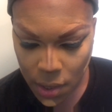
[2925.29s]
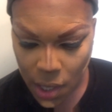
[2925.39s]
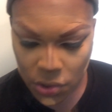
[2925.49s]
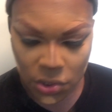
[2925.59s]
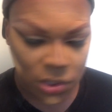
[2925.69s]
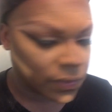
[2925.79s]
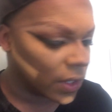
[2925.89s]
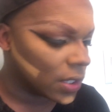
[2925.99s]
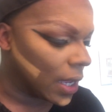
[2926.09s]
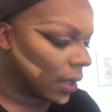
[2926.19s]
Actually, just
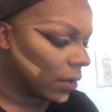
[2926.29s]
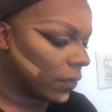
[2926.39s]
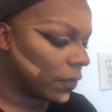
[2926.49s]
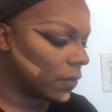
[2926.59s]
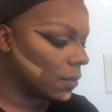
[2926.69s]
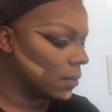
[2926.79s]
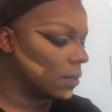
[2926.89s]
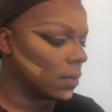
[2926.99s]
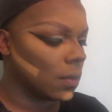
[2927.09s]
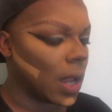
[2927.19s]
for the sake of
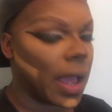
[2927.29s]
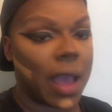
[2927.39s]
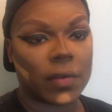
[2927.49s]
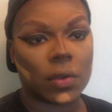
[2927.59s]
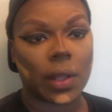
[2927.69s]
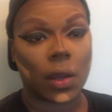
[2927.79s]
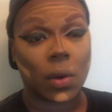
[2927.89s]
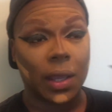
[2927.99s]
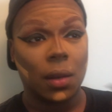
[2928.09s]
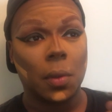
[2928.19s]
not having you like
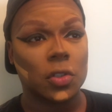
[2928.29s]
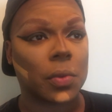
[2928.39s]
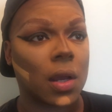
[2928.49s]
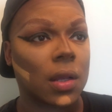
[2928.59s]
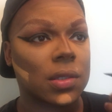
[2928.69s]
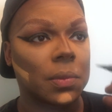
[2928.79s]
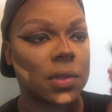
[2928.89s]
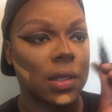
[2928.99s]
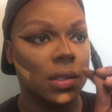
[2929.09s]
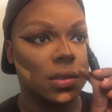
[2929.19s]
go and get a bunch of products,
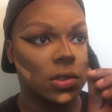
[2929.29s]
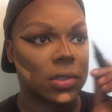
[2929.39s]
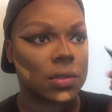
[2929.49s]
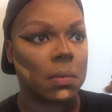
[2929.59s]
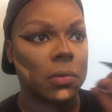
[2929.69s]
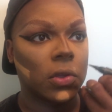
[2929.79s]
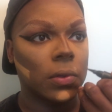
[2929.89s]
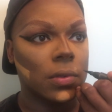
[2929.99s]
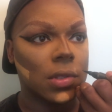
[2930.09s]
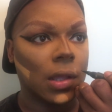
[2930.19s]
I'm gonna just
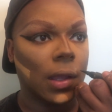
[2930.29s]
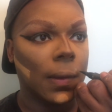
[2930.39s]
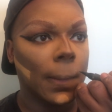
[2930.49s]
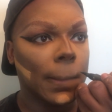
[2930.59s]
use the